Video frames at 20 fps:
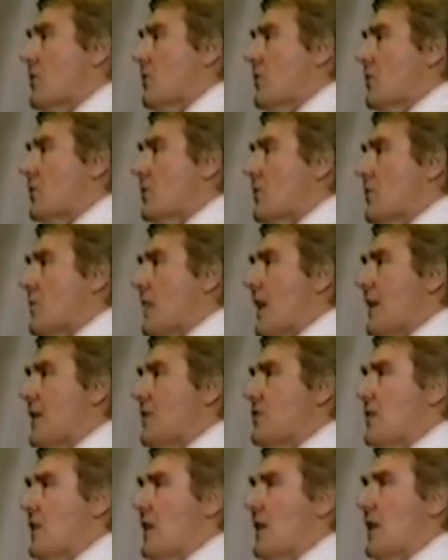Shri
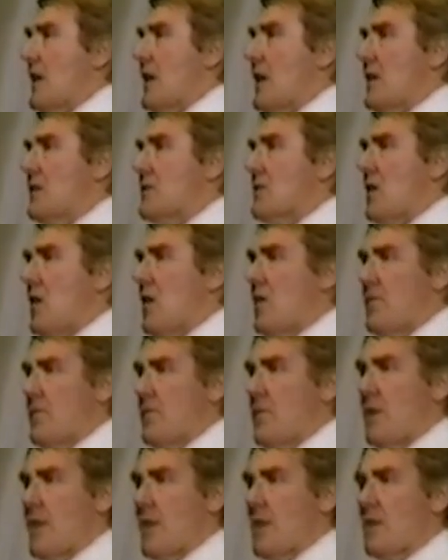Mataji is
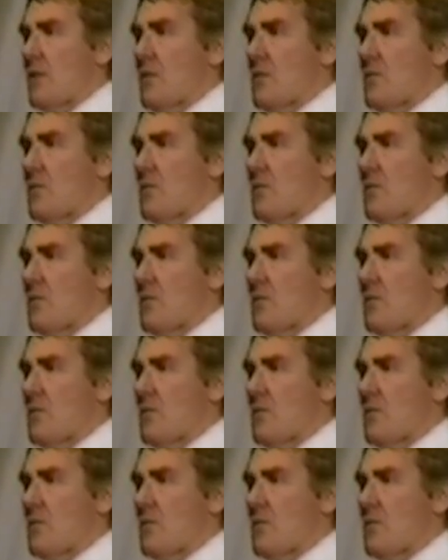offering